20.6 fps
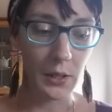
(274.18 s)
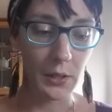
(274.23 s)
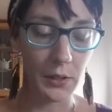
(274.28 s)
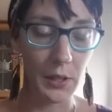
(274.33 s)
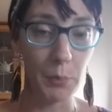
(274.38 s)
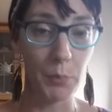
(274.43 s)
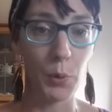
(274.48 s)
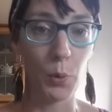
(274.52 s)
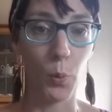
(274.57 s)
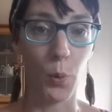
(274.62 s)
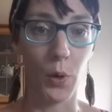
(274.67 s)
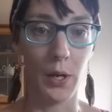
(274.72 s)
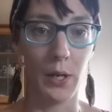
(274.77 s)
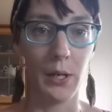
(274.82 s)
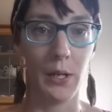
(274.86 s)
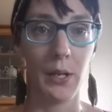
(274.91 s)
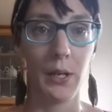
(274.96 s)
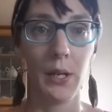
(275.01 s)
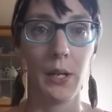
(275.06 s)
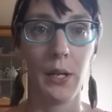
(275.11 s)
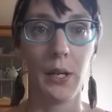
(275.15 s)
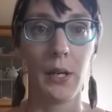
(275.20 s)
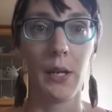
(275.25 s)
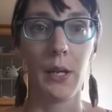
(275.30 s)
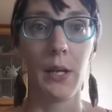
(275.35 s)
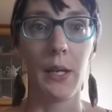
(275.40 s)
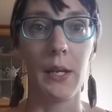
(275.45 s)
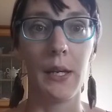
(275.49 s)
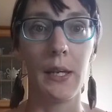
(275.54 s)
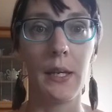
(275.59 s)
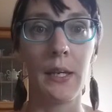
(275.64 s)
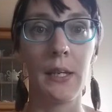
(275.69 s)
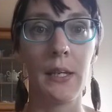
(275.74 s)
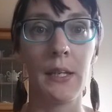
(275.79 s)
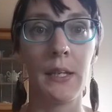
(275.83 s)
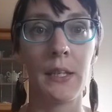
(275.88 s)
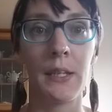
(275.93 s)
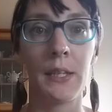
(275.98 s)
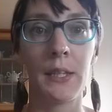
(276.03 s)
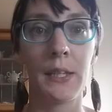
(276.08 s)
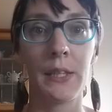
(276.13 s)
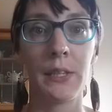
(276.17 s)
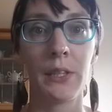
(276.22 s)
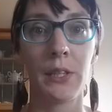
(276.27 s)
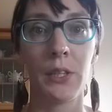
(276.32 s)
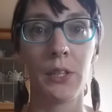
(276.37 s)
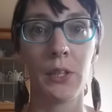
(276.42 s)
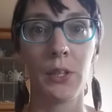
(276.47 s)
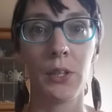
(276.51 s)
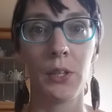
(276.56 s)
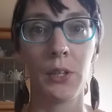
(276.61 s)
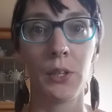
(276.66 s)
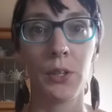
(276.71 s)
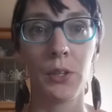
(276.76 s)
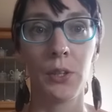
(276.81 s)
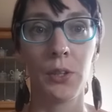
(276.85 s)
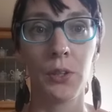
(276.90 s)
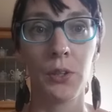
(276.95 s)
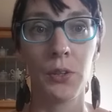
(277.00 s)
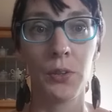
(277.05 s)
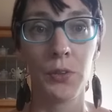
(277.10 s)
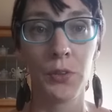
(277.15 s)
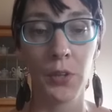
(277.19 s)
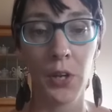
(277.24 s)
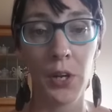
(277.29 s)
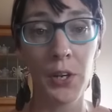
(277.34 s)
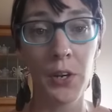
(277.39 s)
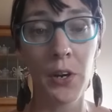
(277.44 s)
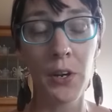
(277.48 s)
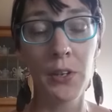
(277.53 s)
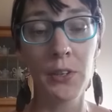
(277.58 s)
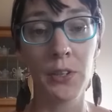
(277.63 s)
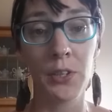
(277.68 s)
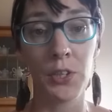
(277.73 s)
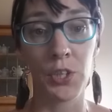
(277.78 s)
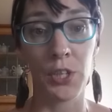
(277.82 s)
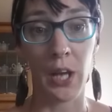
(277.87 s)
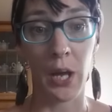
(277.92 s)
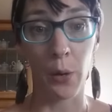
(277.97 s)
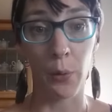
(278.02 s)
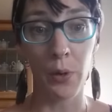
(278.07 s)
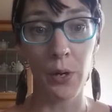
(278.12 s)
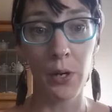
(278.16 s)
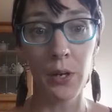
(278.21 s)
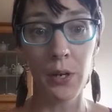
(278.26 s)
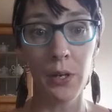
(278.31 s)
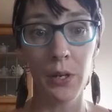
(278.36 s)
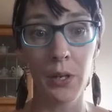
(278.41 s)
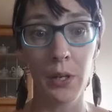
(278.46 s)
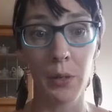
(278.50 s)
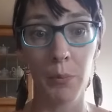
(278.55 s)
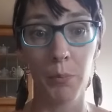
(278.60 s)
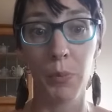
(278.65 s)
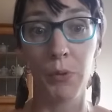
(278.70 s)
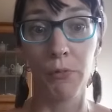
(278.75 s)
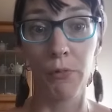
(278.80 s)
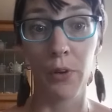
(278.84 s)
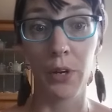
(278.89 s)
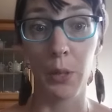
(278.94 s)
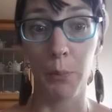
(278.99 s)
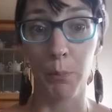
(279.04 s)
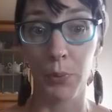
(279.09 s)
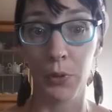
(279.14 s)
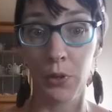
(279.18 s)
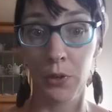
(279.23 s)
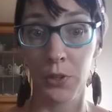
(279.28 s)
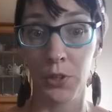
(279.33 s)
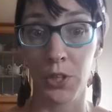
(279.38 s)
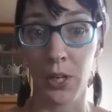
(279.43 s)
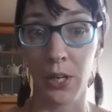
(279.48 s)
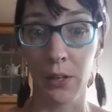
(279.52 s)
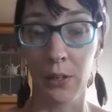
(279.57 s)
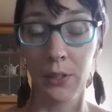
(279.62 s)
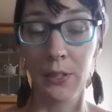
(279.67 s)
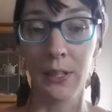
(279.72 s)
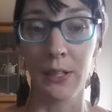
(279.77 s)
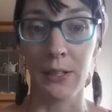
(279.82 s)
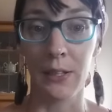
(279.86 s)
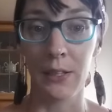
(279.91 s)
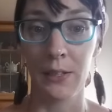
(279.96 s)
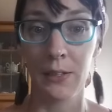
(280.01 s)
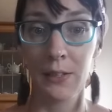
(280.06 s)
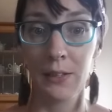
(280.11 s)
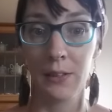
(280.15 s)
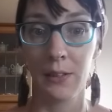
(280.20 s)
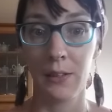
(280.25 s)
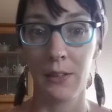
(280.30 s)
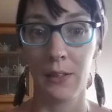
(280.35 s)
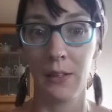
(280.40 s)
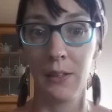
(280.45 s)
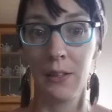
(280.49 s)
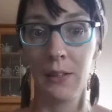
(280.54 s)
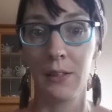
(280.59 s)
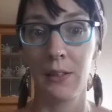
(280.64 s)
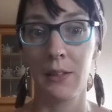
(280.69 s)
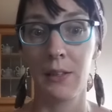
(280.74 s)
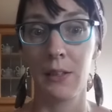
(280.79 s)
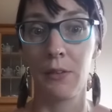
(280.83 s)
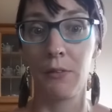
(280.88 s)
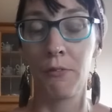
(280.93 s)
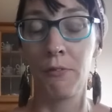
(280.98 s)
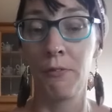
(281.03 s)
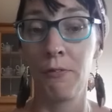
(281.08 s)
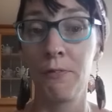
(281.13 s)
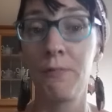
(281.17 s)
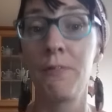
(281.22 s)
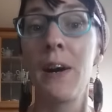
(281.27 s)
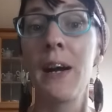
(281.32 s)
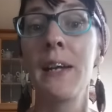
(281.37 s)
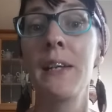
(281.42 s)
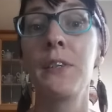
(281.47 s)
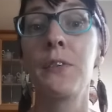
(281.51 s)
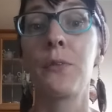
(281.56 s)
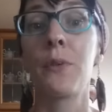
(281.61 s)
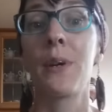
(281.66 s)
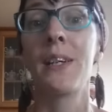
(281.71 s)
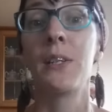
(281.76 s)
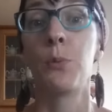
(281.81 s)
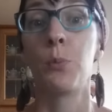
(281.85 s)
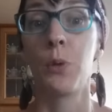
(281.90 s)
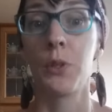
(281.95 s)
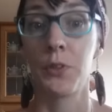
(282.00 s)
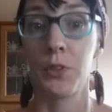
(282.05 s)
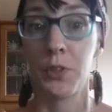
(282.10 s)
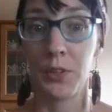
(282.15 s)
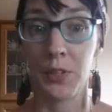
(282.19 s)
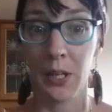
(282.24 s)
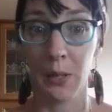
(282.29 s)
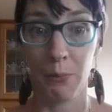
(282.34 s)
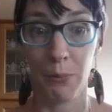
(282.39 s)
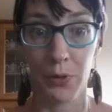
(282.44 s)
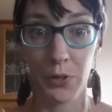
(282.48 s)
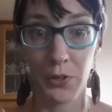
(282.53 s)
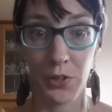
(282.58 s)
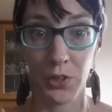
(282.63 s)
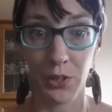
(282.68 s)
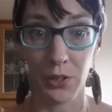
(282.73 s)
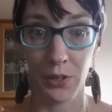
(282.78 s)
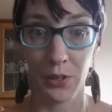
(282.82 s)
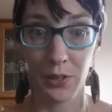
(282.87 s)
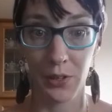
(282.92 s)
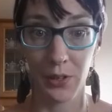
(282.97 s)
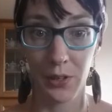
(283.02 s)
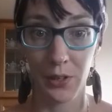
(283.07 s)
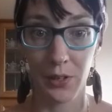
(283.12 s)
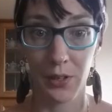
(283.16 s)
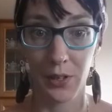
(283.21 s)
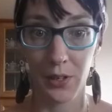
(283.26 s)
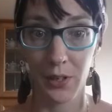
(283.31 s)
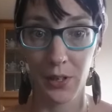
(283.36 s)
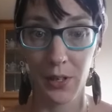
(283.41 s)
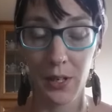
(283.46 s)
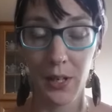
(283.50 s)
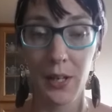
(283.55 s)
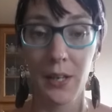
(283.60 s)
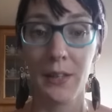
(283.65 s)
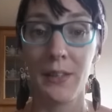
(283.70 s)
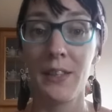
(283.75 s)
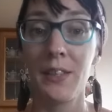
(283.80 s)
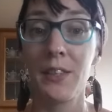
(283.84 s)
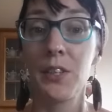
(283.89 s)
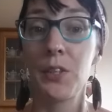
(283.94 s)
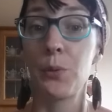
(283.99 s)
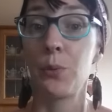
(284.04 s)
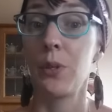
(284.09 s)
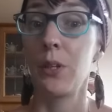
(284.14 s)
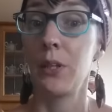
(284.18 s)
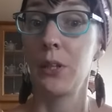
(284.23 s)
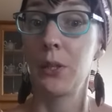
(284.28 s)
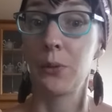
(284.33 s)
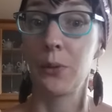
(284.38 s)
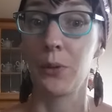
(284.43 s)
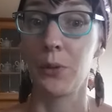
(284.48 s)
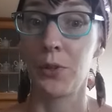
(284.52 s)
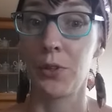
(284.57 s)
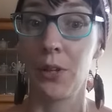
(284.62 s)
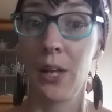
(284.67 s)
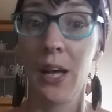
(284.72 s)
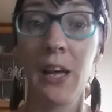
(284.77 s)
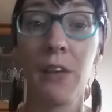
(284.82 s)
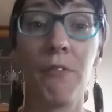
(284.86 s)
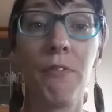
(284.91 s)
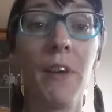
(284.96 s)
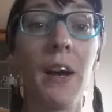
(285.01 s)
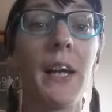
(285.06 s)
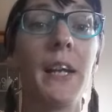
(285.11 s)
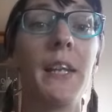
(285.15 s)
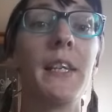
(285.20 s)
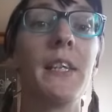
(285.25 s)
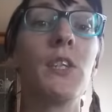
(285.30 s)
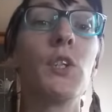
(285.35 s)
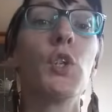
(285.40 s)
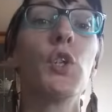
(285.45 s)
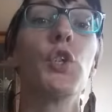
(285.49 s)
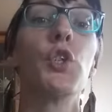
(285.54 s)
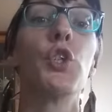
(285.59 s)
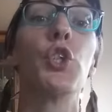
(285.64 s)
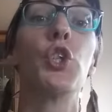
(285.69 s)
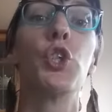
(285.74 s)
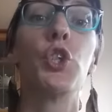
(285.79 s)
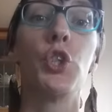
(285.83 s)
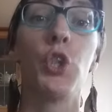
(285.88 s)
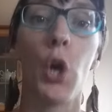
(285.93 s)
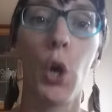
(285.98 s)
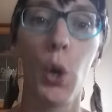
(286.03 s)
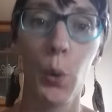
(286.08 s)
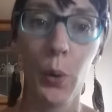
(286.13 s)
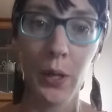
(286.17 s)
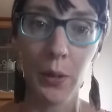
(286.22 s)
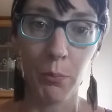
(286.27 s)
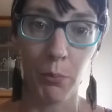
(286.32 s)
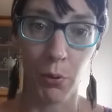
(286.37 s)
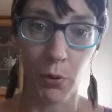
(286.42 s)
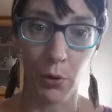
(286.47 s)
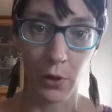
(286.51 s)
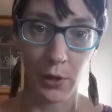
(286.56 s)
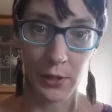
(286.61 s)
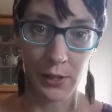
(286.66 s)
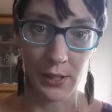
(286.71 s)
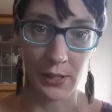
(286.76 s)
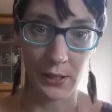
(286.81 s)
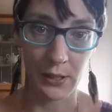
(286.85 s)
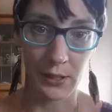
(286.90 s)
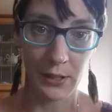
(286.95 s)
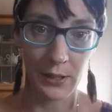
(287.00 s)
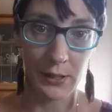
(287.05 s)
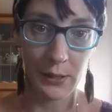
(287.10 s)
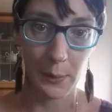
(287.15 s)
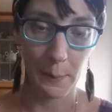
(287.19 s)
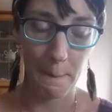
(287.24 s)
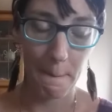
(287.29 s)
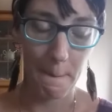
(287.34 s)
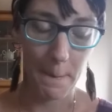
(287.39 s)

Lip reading: Number one is turn on the shower before you put your child in it. Find right water temperature. This is really crucial. I find this so important.